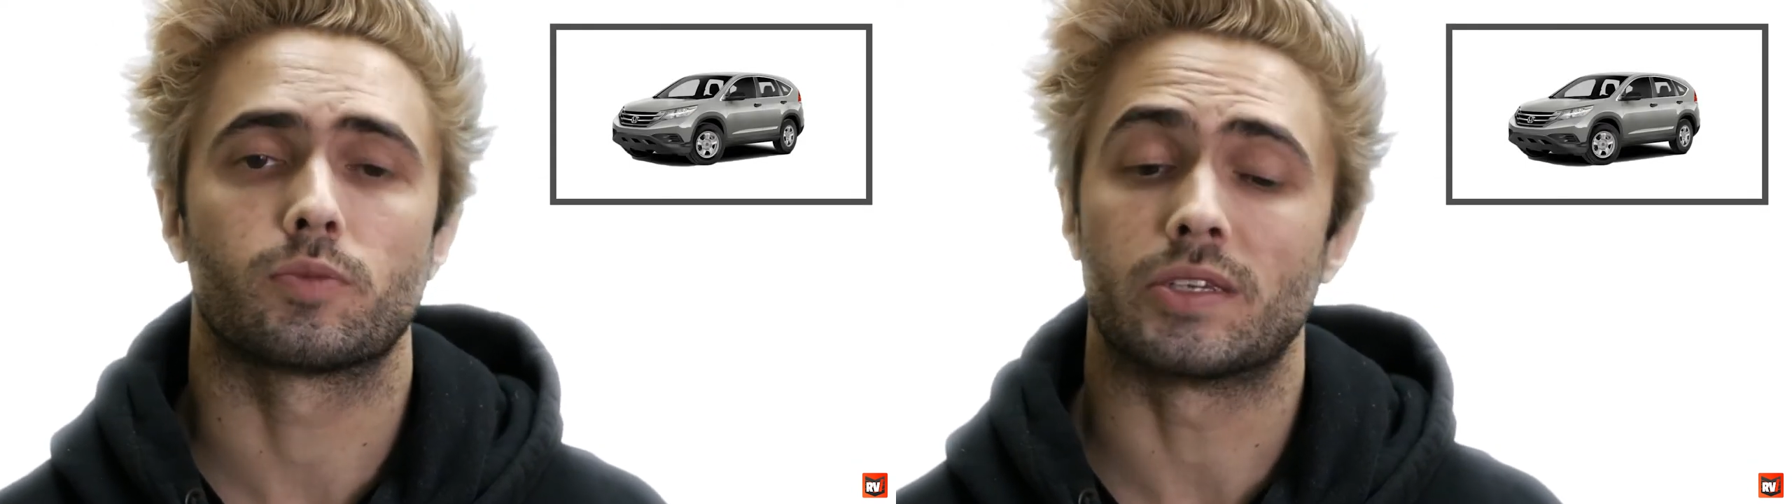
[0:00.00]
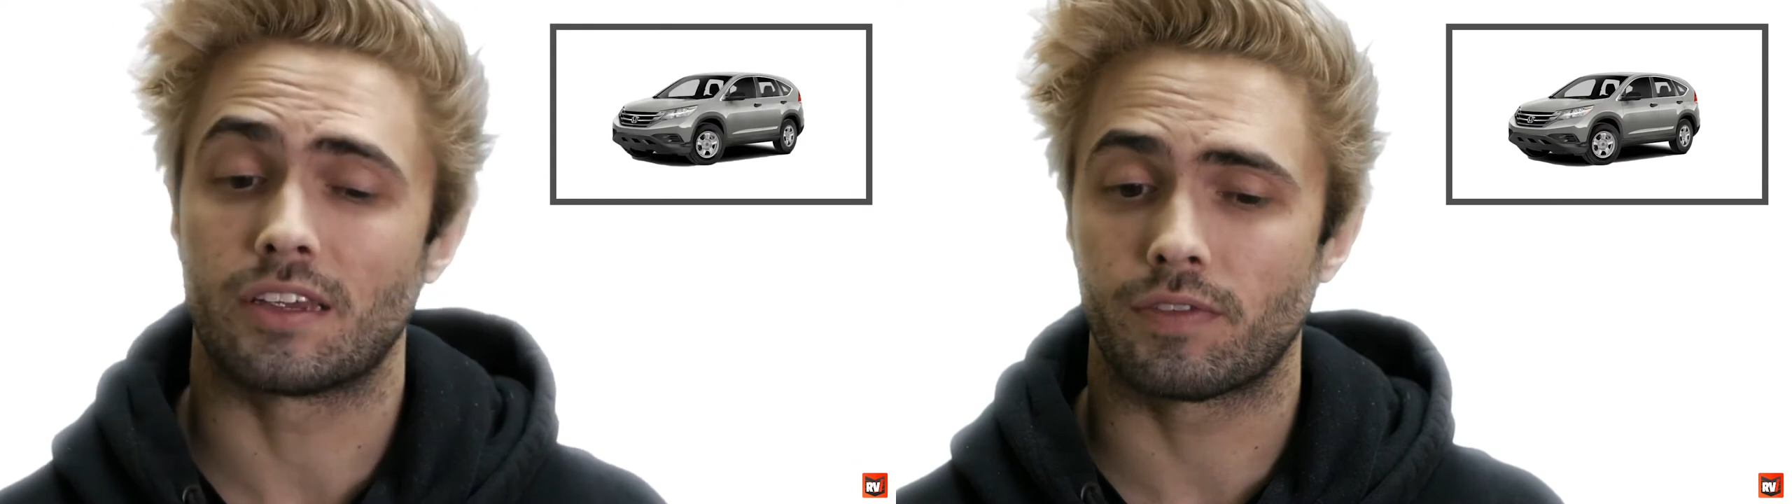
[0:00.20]

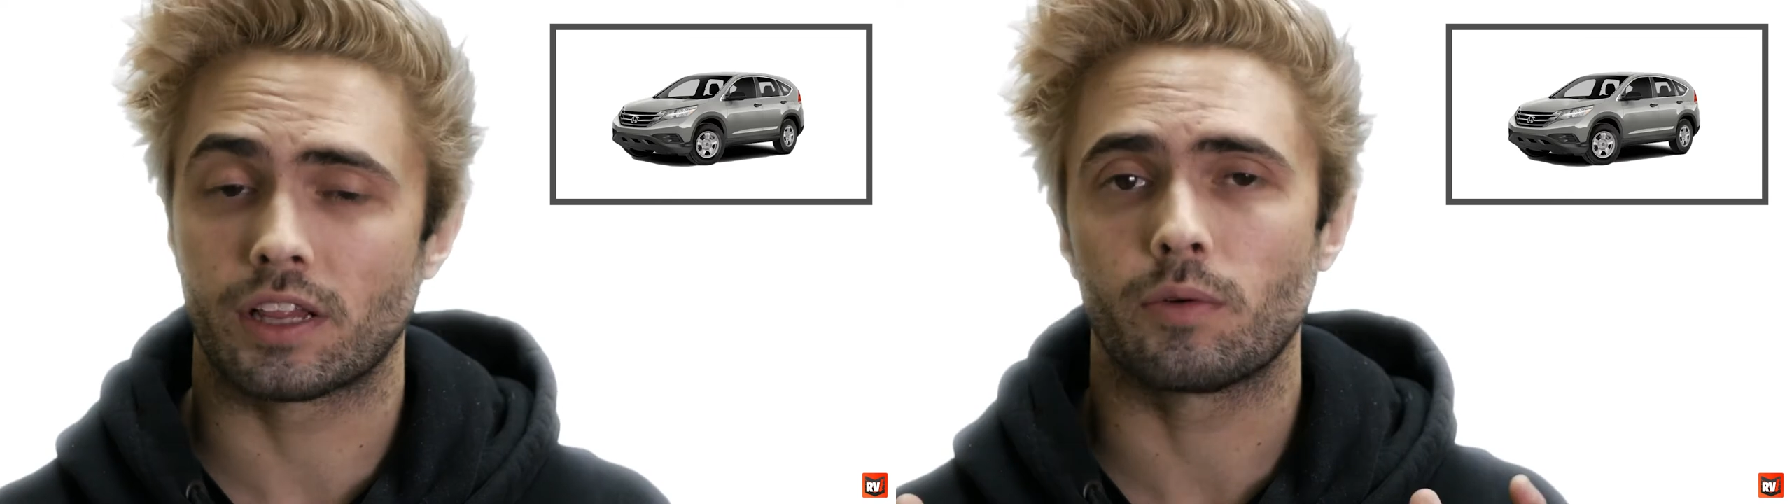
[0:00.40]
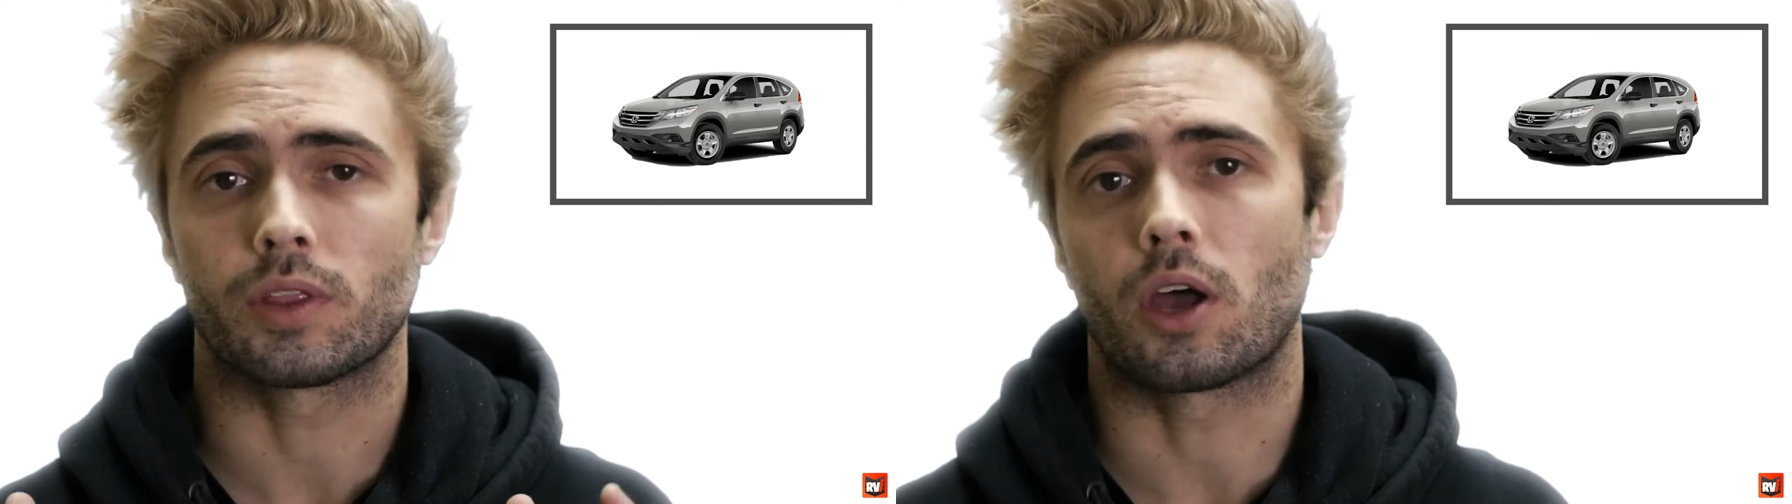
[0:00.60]

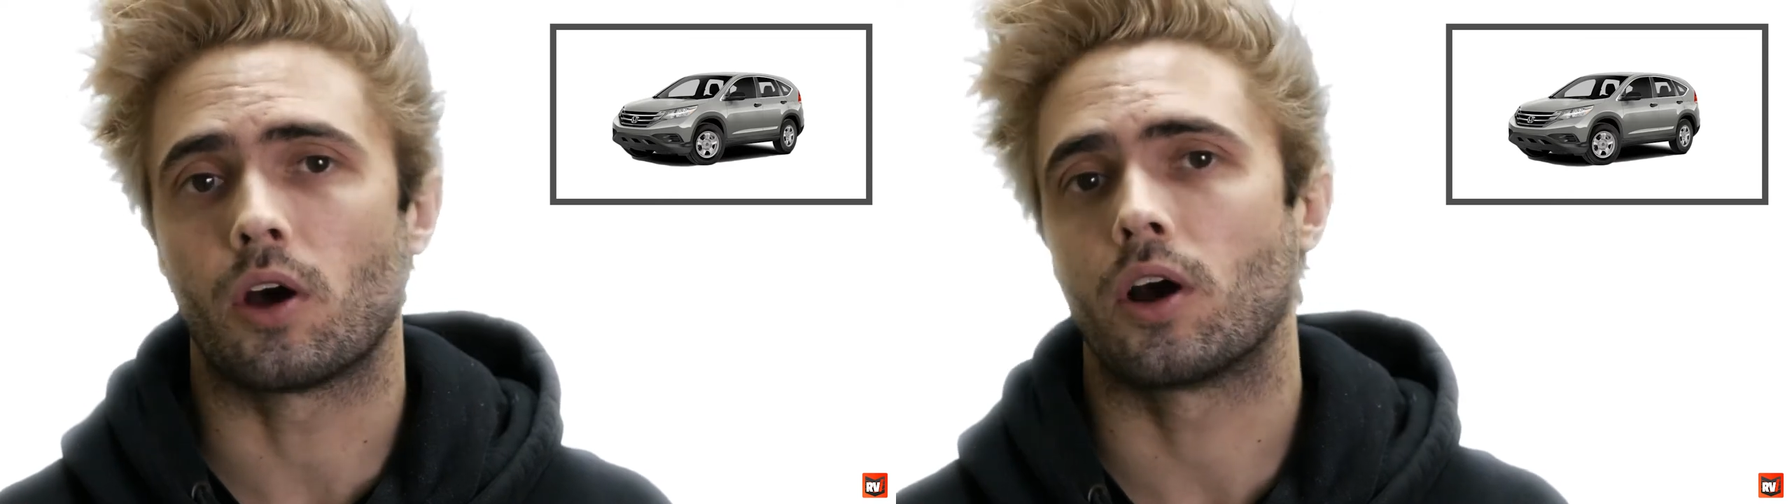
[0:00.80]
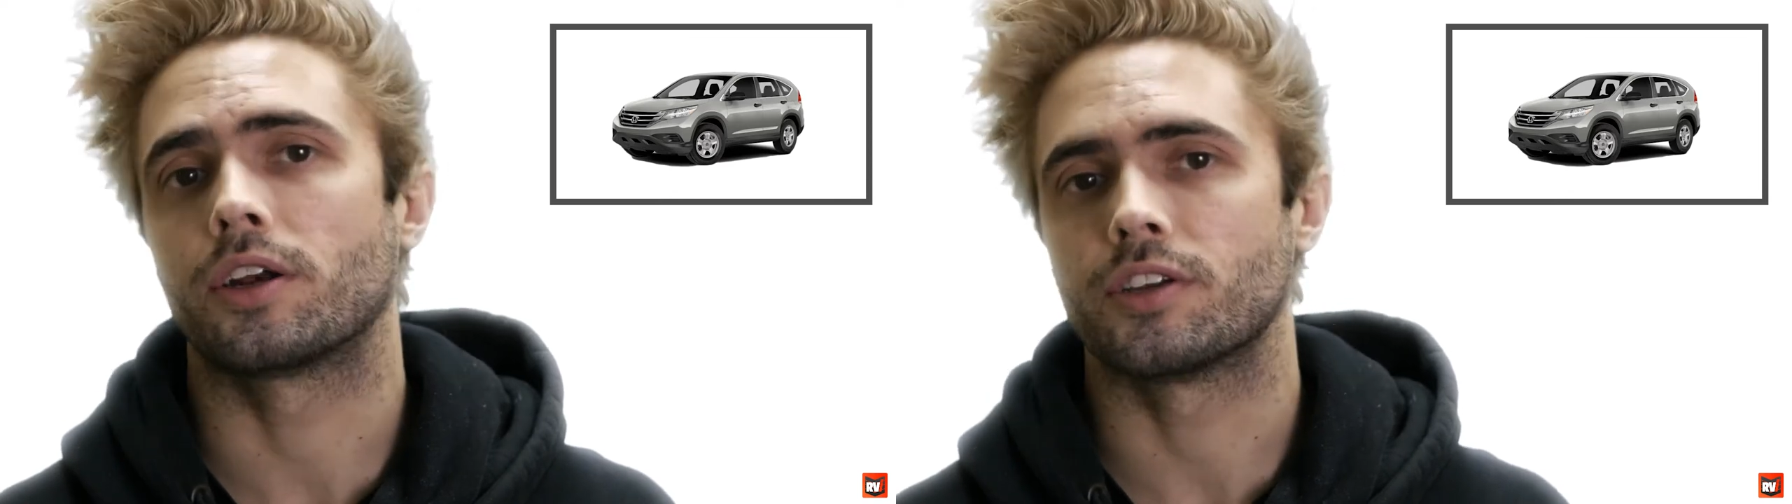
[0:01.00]
specifically with the
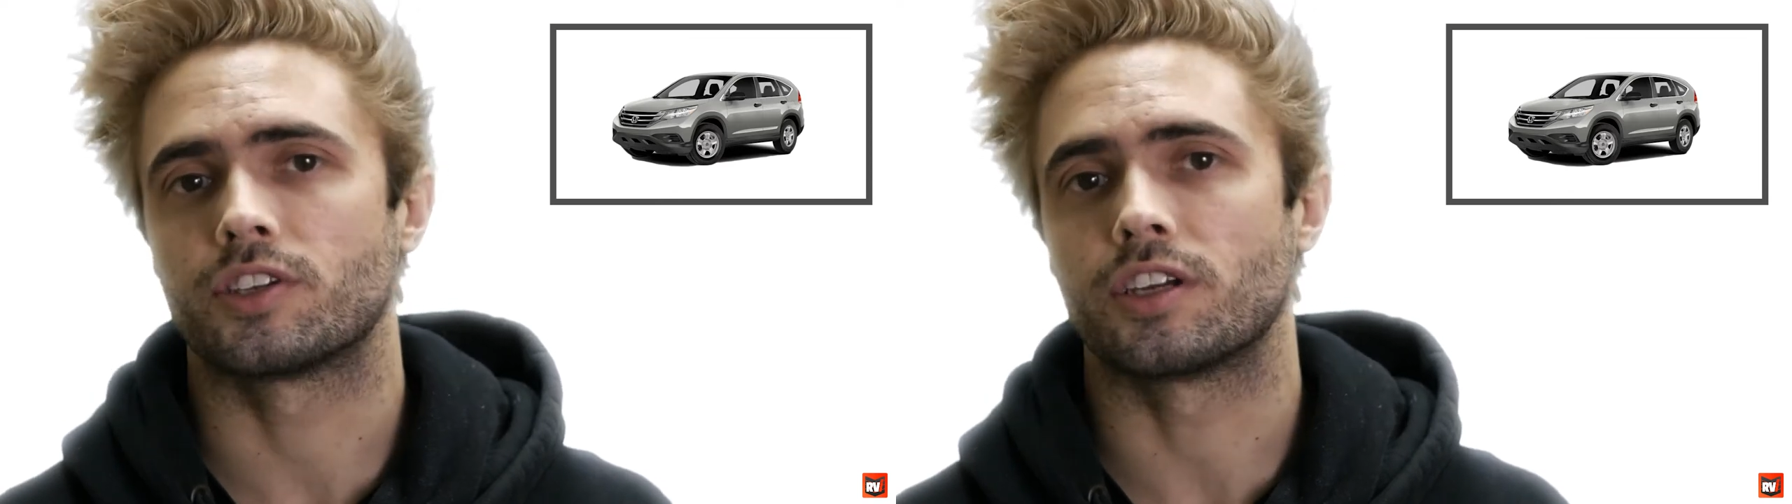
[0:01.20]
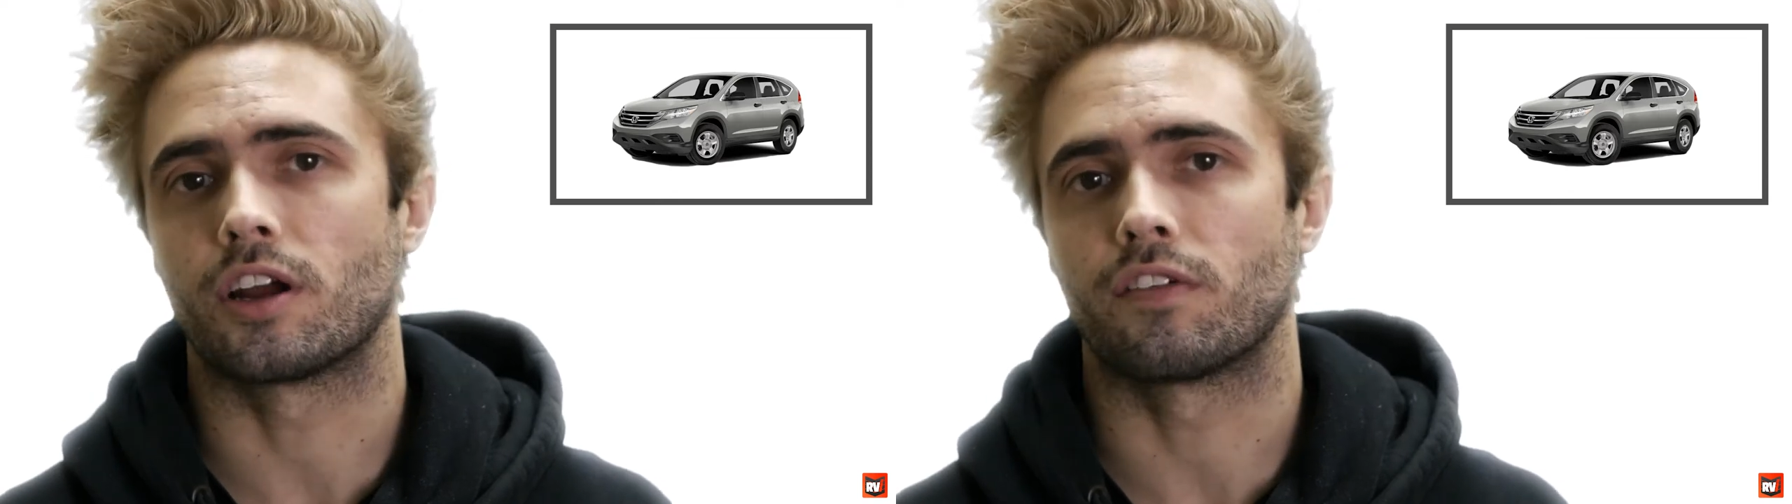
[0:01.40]
Honda
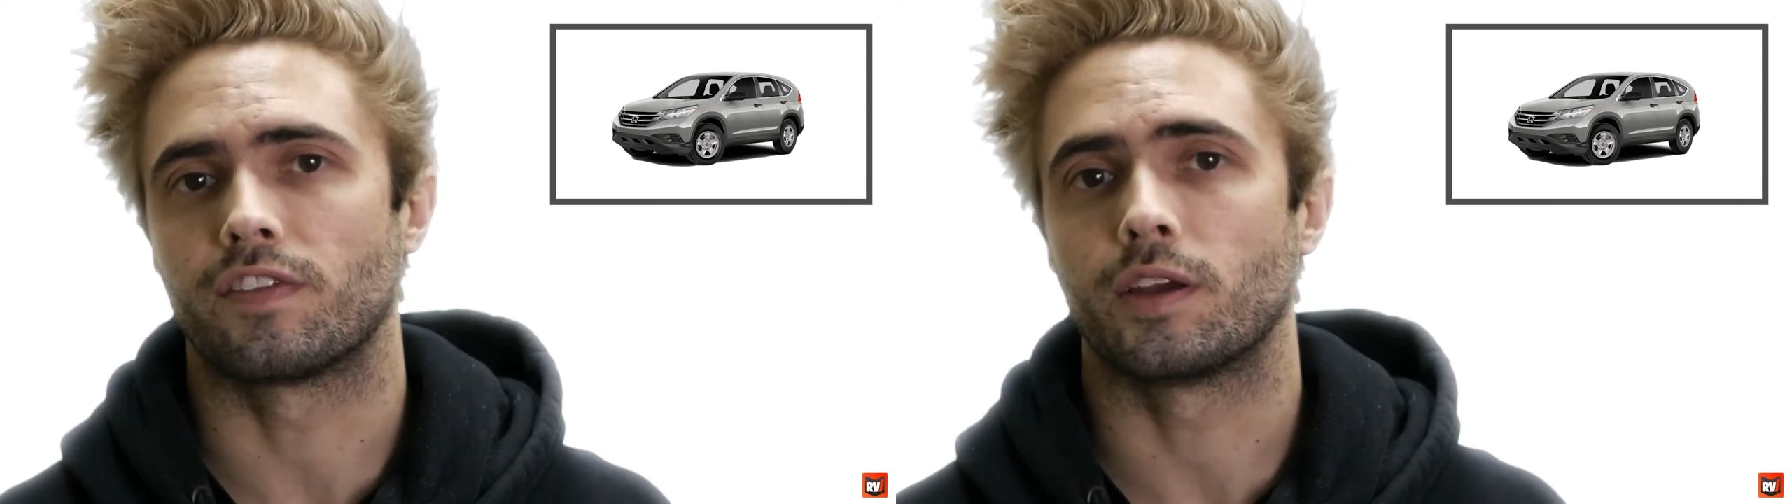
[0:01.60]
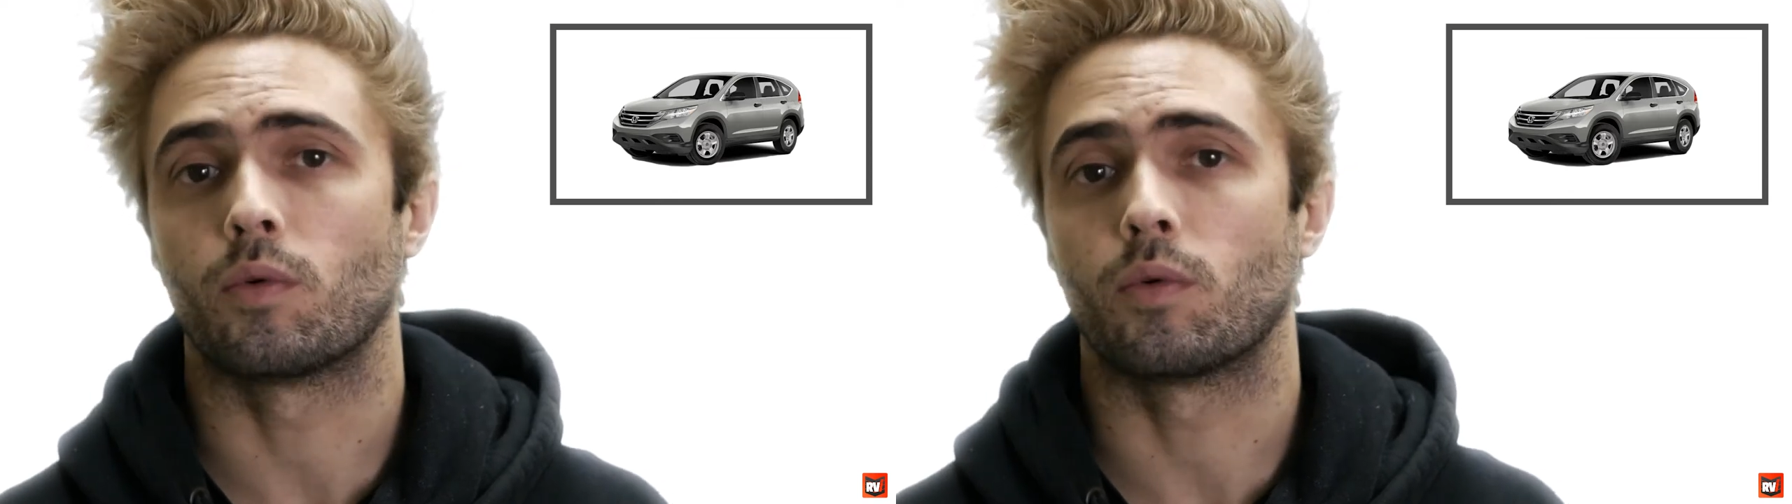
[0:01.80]
CR-V,